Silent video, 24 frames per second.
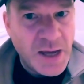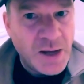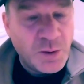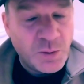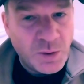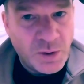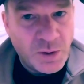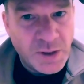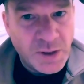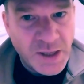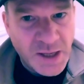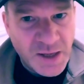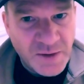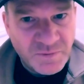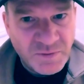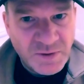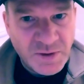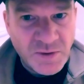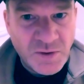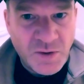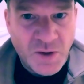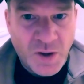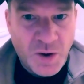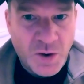you know,
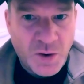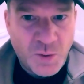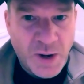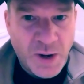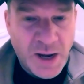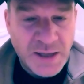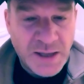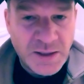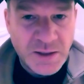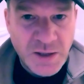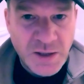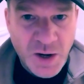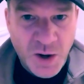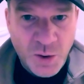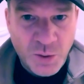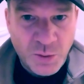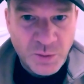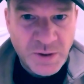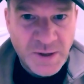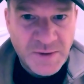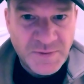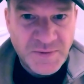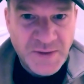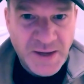even though I know
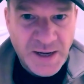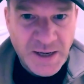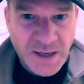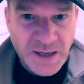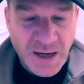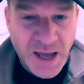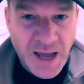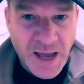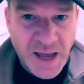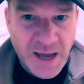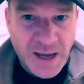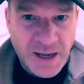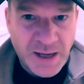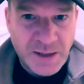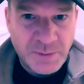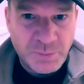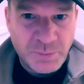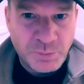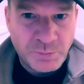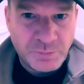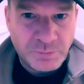that they lie